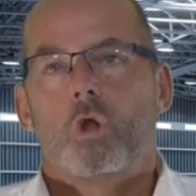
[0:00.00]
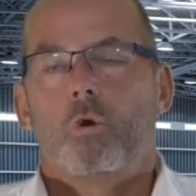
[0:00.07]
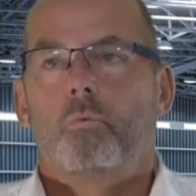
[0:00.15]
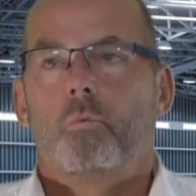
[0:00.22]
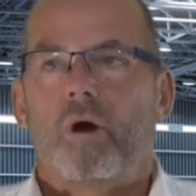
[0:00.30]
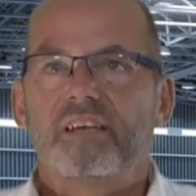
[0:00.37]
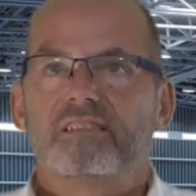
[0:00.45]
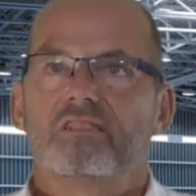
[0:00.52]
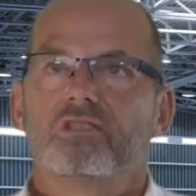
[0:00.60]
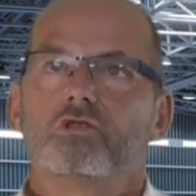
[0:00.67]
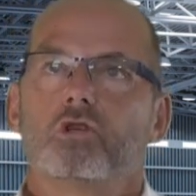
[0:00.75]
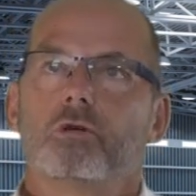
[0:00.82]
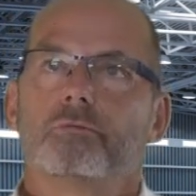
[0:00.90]
waste
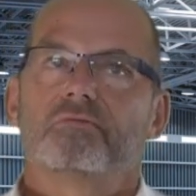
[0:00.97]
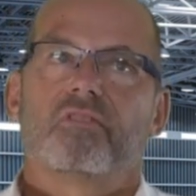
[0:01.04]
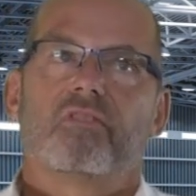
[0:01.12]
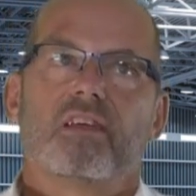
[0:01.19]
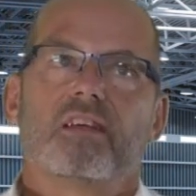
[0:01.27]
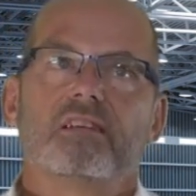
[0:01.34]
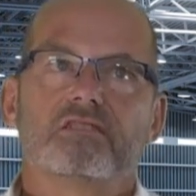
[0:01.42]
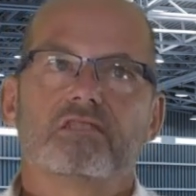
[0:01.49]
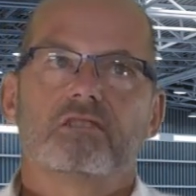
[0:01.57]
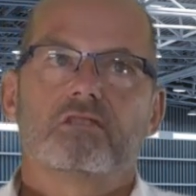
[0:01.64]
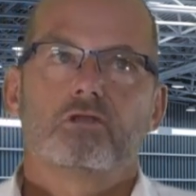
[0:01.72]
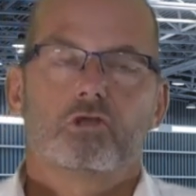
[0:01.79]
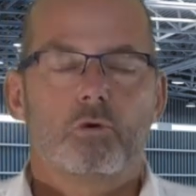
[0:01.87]
in terms of things,
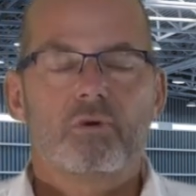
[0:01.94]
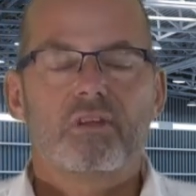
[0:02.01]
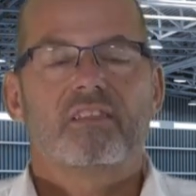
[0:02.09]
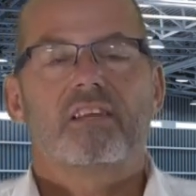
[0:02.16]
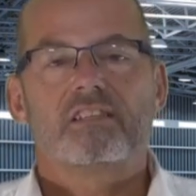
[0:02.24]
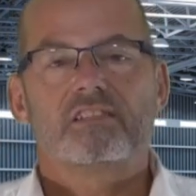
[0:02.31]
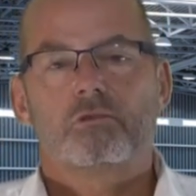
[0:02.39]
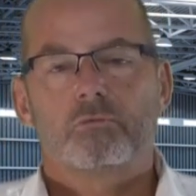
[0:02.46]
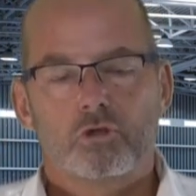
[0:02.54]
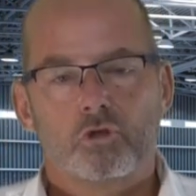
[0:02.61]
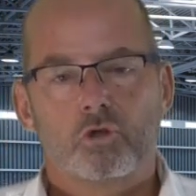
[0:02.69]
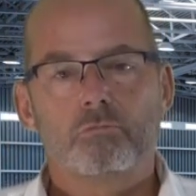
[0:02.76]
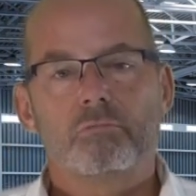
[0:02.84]
doing things that we
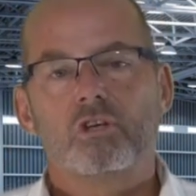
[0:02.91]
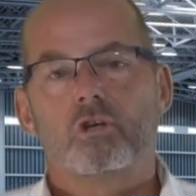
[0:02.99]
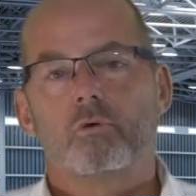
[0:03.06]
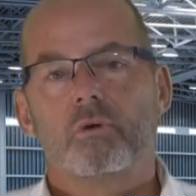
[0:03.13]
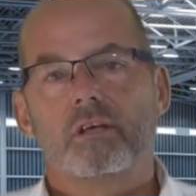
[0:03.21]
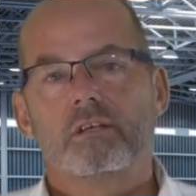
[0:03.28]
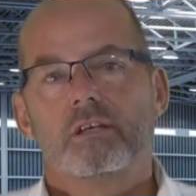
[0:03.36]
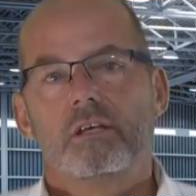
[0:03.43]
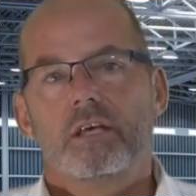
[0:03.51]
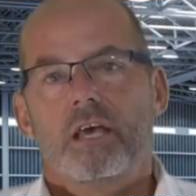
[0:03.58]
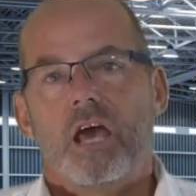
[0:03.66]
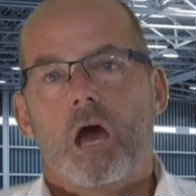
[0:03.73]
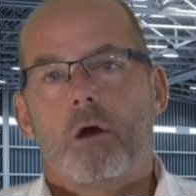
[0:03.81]
shouldn't be doing,
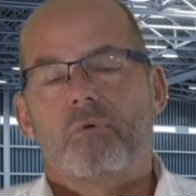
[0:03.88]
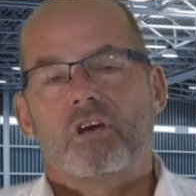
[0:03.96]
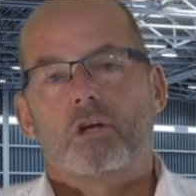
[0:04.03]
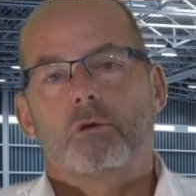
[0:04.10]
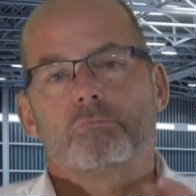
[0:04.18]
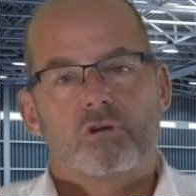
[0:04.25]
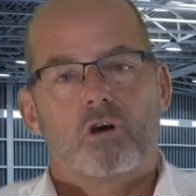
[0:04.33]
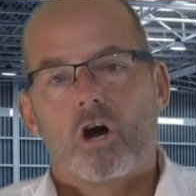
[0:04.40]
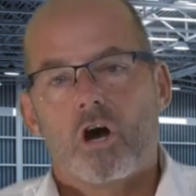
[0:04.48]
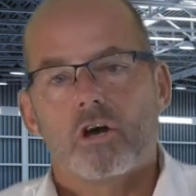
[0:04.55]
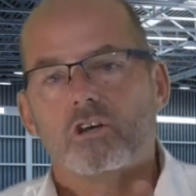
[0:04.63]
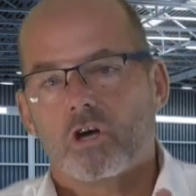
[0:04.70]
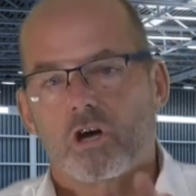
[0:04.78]
and we're going to
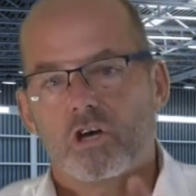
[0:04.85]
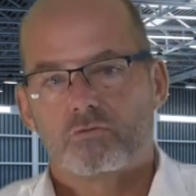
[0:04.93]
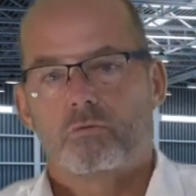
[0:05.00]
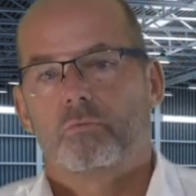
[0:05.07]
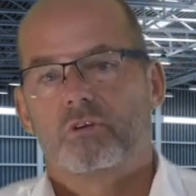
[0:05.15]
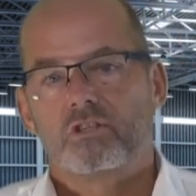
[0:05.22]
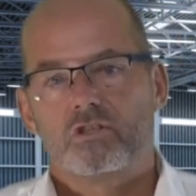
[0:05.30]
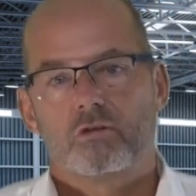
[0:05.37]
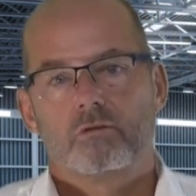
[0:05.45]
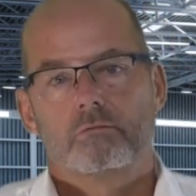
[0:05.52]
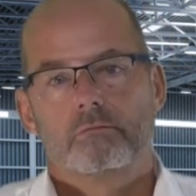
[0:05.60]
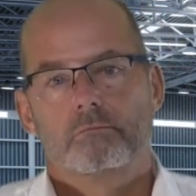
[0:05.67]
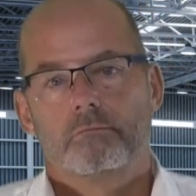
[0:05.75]
prioritize what we do.
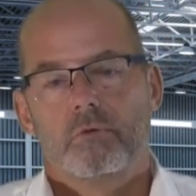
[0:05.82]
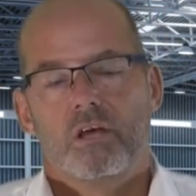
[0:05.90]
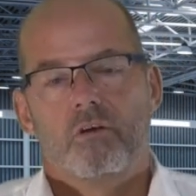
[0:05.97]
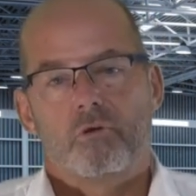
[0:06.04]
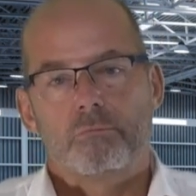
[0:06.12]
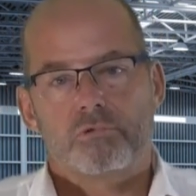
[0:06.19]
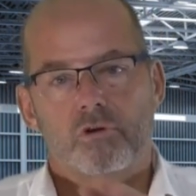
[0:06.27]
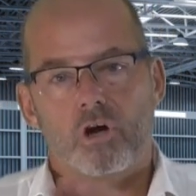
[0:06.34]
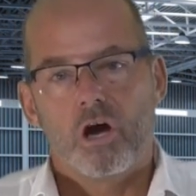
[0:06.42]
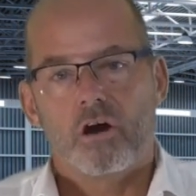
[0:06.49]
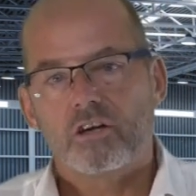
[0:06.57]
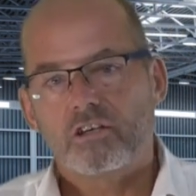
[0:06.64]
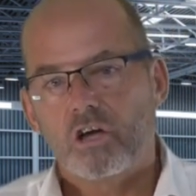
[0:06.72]
If we
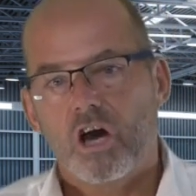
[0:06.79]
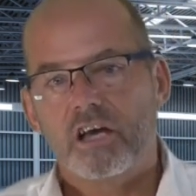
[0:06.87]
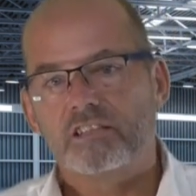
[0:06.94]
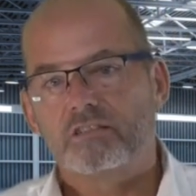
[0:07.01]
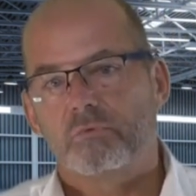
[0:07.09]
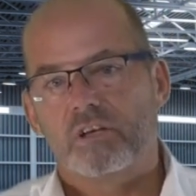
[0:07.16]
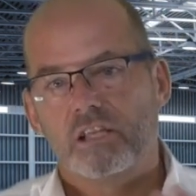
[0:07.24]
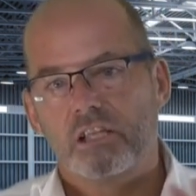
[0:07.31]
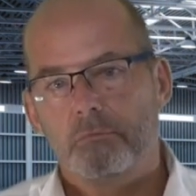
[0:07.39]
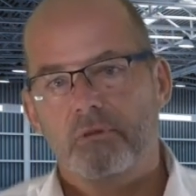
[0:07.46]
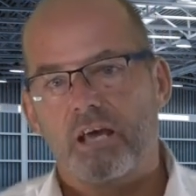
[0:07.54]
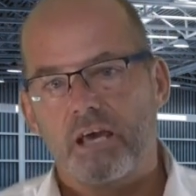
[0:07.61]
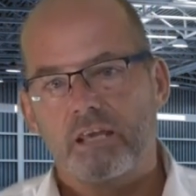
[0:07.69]
prioritize and we
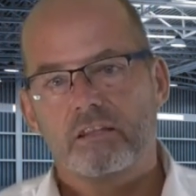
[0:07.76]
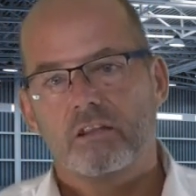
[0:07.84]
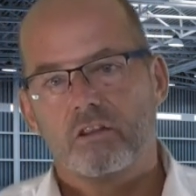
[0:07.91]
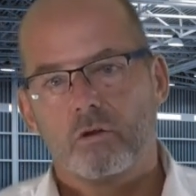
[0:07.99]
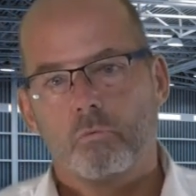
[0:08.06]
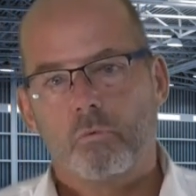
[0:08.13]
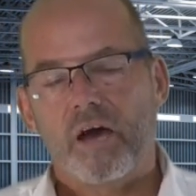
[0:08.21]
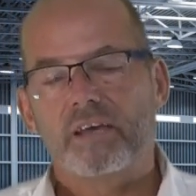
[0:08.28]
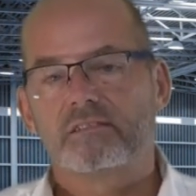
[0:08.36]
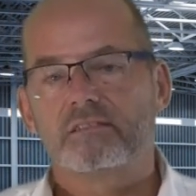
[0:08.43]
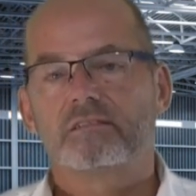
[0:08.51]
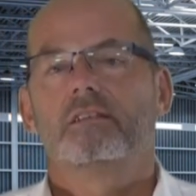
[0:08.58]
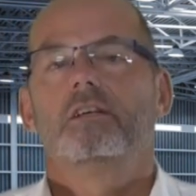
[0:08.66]
eliminate the
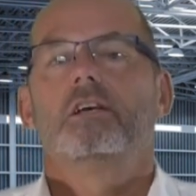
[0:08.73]
waste,